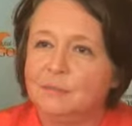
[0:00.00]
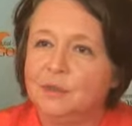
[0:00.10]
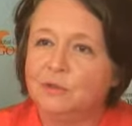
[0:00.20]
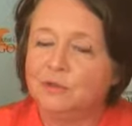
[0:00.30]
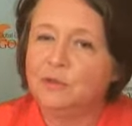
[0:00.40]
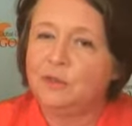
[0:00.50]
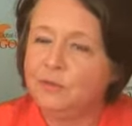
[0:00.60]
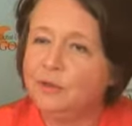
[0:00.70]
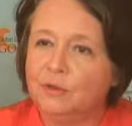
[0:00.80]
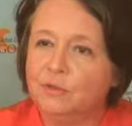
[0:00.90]
Because, you know, if
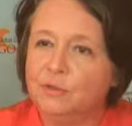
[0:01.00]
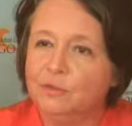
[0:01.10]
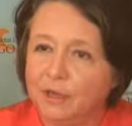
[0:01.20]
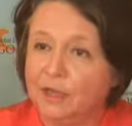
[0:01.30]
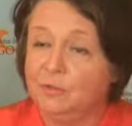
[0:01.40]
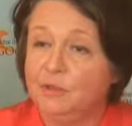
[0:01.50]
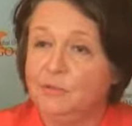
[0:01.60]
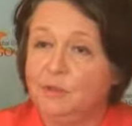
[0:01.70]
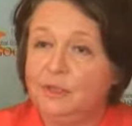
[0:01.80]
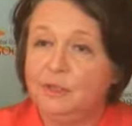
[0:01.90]
we continue like we're
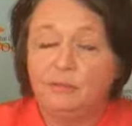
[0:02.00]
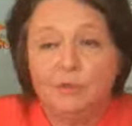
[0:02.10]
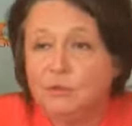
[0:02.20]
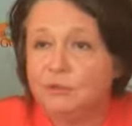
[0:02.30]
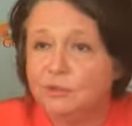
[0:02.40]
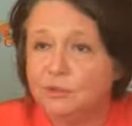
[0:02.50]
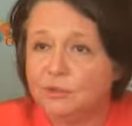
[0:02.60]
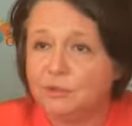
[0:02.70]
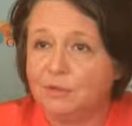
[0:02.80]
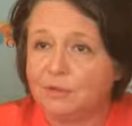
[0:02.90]
doing it, we're going to
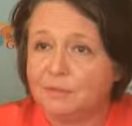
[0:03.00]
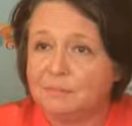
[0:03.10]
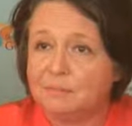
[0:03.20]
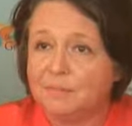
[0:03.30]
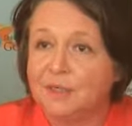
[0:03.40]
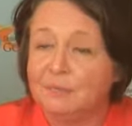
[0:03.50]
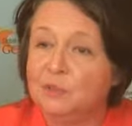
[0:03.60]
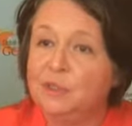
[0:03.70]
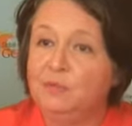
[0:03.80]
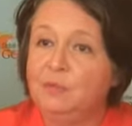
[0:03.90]
destroy.
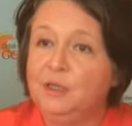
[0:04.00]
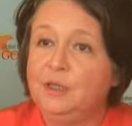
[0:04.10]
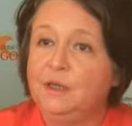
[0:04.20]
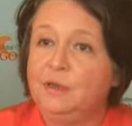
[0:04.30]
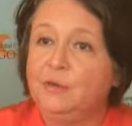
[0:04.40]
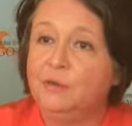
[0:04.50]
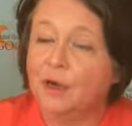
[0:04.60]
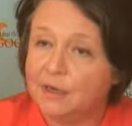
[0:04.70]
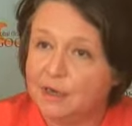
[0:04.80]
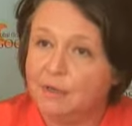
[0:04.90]
But if we, you know,
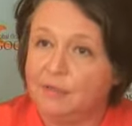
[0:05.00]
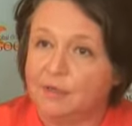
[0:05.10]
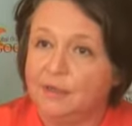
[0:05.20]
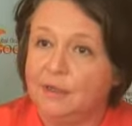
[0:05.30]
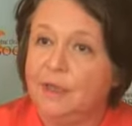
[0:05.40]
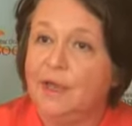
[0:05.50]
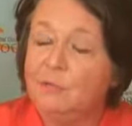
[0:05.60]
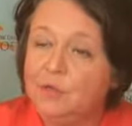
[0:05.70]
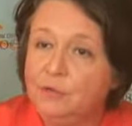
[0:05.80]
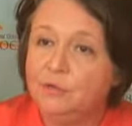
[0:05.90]
are clever
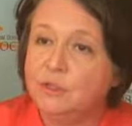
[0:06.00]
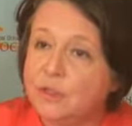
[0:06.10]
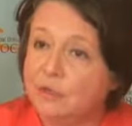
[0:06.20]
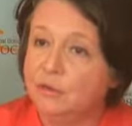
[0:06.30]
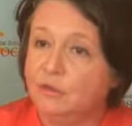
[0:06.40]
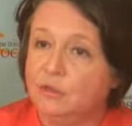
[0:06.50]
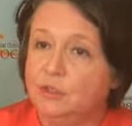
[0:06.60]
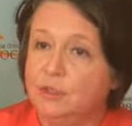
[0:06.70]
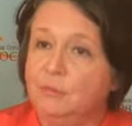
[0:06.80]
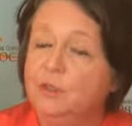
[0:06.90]
and we use the
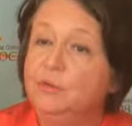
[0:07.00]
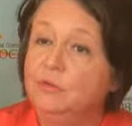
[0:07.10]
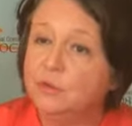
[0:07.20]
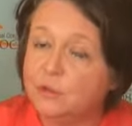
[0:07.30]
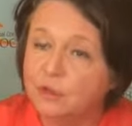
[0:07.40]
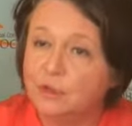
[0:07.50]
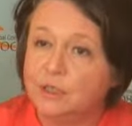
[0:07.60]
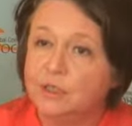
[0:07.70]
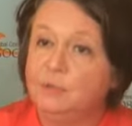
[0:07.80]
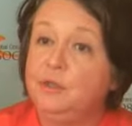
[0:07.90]
technology and we use the
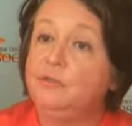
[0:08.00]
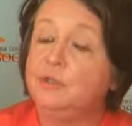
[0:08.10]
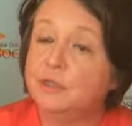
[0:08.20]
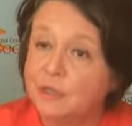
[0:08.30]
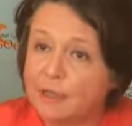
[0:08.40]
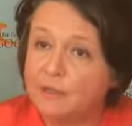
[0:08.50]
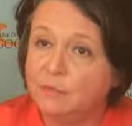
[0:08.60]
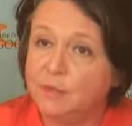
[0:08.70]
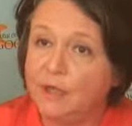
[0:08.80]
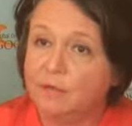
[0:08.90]
knowledge and we use the
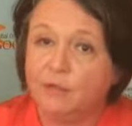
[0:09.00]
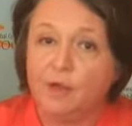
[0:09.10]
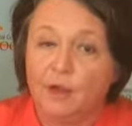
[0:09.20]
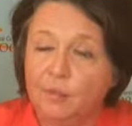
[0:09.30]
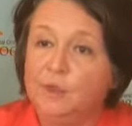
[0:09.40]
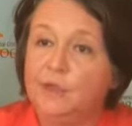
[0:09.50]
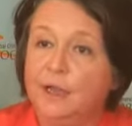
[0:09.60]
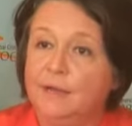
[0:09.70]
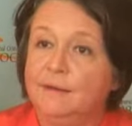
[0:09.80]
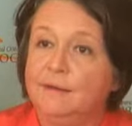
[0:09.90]
science we have, we
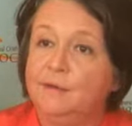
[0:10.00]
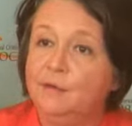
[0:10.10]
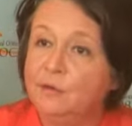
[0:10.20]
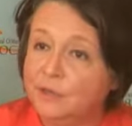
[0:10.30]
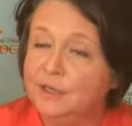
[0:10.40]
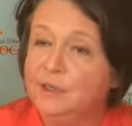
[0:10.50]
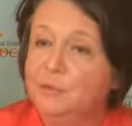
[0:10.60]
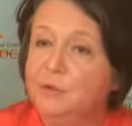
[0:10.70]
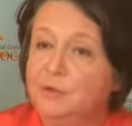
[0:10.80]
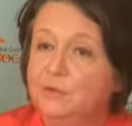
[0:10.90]
can, you know, really
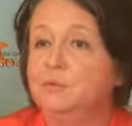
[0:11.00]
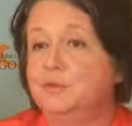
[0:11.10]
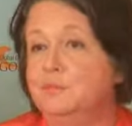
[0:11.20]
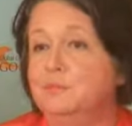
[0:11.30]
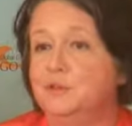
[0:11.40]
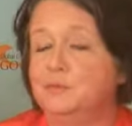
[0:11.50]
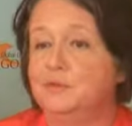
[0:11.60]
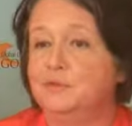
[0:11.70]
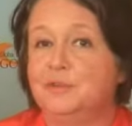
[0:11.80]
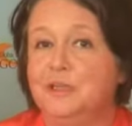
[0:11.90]
work towards a much
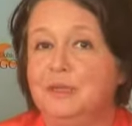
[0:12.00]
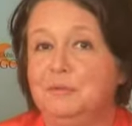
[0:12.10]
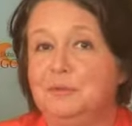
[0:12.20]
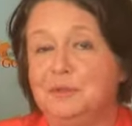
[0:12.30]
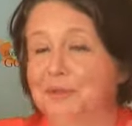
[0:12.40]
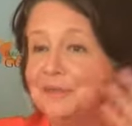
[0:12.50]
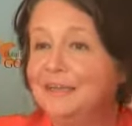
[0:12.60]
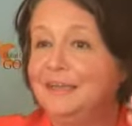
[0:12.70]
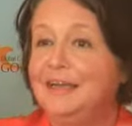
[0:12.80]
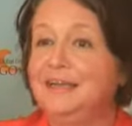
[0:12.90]
more sustainable world.
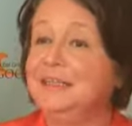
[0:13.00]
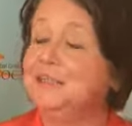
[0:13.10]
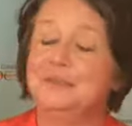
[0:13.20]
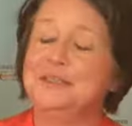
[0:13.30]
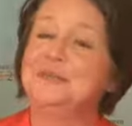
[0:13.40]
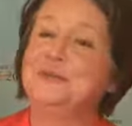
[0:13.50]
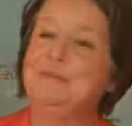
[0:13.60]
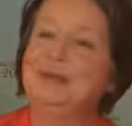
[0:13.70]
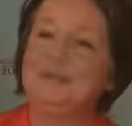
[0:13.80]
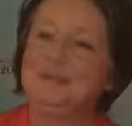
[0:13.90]
And that's what it's all
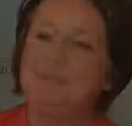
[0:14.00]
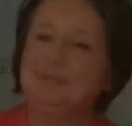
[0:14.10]
about.